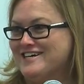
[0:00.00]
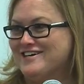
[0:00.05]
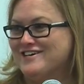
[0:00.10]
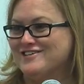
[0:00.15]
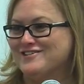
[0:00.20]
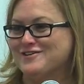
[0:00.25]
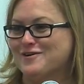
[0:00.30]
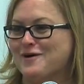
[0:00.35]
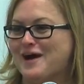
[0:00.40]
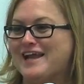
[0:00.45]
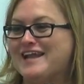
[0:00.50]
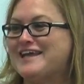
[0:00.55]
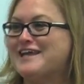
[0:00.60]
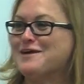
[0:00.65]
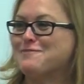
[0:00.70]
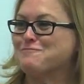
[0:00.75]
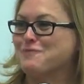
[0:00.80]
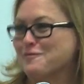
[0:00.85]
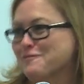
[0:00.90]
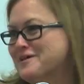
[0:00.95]
So I didn't
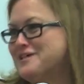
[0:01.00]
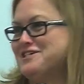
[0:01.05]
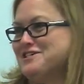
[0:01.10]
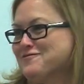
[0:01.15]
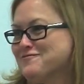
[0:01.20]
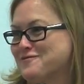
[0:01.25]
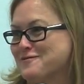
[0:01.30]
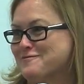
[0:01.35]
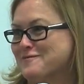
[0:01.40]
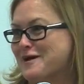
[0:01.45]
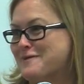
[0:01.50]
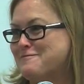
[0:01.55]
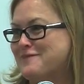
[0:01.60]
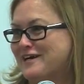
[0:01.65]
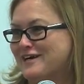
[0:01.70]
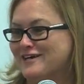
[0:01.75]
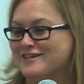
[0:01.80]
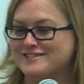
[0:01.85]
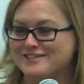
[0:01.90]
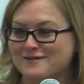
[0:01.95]
get permission from my
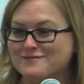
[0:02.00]
parents.